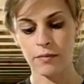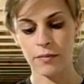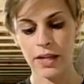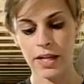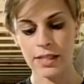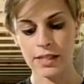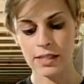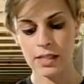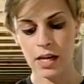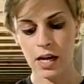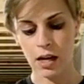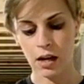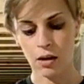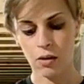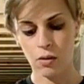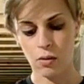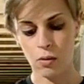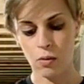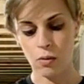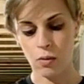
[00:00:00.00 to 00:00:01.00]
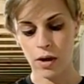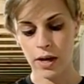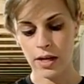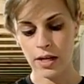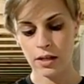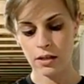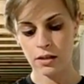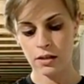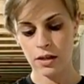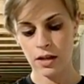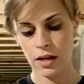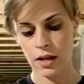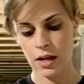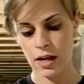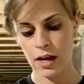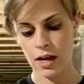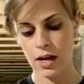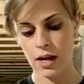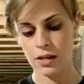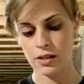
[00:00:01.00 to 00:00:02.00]
it's not quite
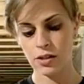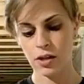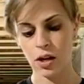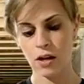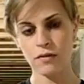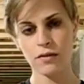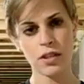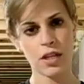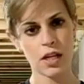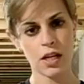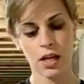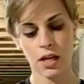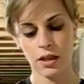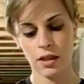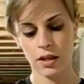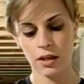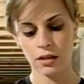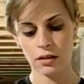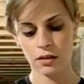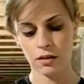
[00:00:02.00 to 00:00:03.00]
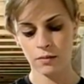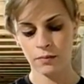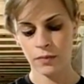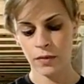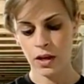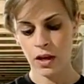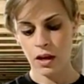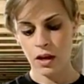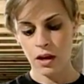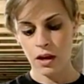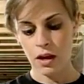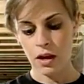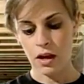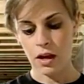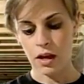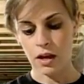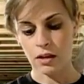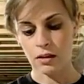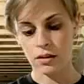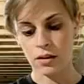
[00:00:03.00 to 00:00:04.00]
as offset, I think.
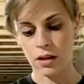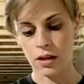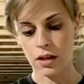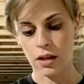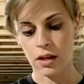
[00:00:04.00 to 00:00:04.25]
And